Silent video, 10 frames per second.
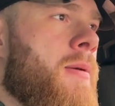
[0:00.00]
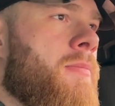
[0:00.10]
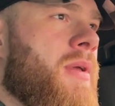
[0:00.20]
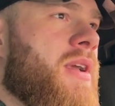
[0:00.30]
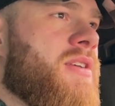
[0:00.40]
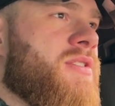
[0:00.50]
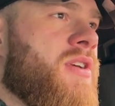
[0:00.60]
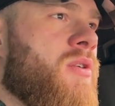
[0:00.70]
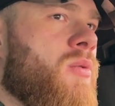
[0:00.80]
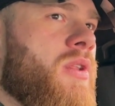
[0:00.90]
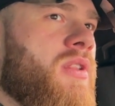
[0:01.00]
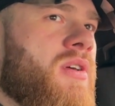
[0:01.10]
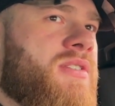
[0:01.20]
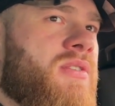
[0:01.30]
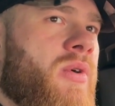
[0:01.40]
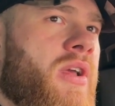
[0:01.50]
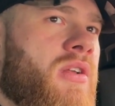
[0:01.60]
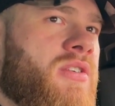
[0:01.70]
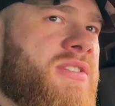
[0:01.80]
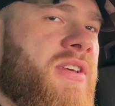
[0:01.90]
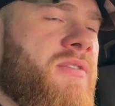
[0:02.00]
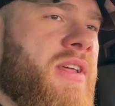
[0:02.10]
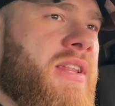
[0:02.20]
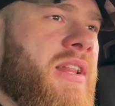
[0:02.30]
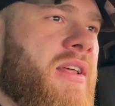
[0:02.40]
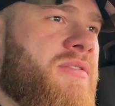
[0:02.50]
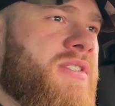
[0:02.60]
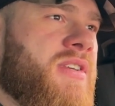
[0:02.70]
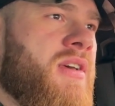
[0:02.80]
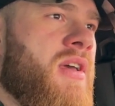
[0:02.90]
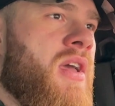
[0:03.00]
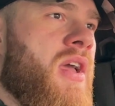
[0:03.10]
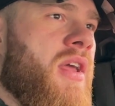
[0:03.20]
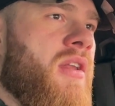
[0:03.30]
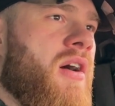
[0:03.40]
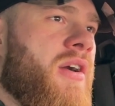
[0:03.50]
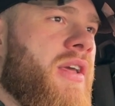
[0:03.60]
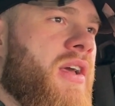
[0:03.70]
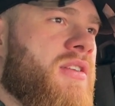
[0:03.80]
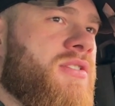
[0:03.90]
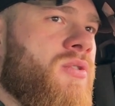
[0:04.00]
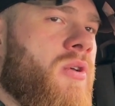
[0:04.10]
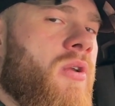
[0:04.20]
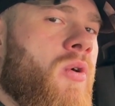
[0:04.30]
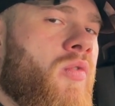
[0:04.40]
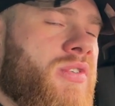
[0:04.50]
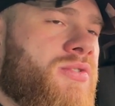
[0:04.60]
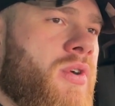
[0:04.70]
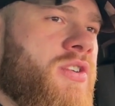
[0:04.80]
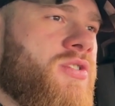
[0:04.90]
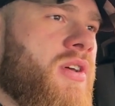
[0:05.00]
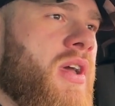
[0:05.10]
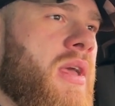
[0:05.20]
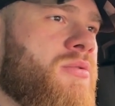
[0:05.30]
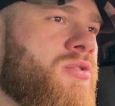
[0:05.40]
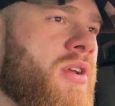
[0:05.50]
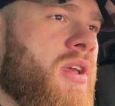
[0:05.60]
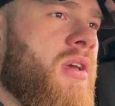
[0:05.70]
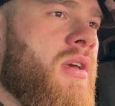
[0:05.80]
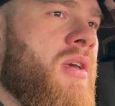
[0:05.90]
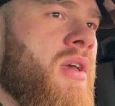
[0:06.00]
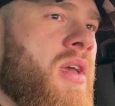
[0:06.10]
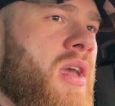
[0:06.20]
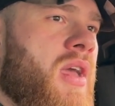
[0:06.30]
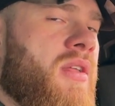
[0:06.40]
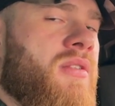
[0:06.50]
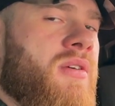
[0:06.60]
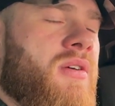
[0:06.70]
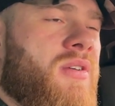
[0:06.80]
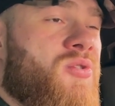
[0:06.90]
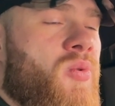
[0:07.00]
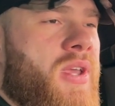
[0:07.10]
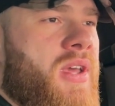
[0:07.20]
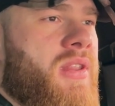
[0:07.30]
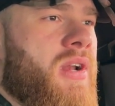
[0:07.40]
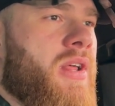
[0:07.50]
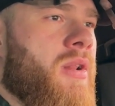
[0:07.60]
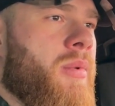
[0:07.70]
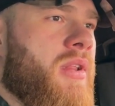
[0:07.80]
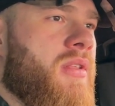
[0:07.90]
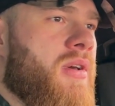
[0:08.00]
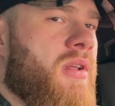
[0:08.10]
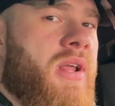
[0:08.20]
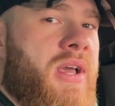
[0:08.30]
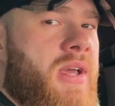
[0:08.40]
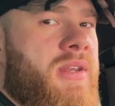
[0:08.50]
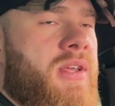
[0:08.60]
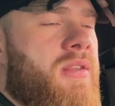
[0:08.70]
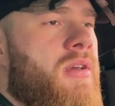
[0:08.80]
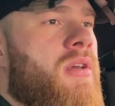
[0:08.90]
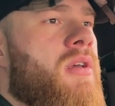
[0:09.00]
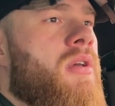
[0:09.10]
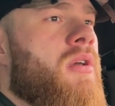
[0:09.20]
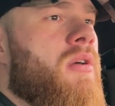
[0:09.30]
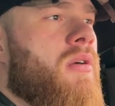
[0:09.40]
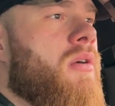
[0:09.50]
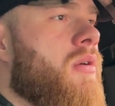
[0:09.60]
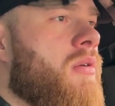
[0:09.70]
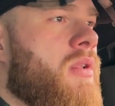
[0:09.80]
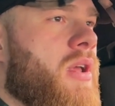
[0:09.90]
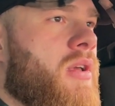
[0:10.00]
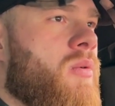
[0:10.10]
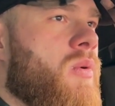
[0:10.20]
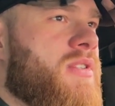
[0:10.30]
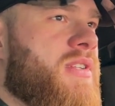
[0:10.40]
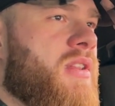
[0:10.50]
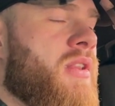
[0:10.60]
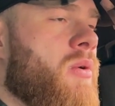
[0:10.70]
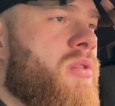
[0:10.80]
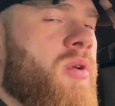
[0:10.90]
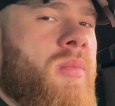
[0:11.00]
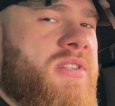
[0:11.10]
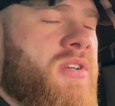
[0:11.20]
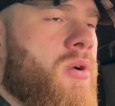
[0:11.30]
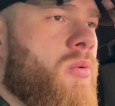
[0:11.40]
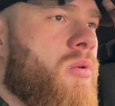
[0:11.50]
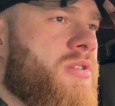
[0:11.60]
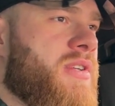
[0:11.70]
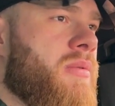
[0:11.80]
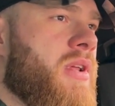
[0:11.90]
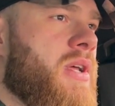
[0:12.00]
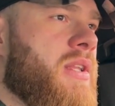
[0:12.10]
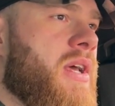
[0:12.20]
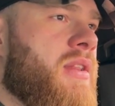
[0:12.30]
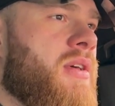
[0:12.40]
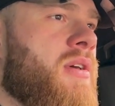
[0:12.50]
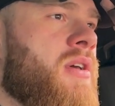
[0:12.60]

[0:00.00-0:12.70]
Because with regular stiff leg deadlifts and RDLs you can overstretch the hamstring and tweak it a little bit, like I did like what's that now, 3 months ago or something like that.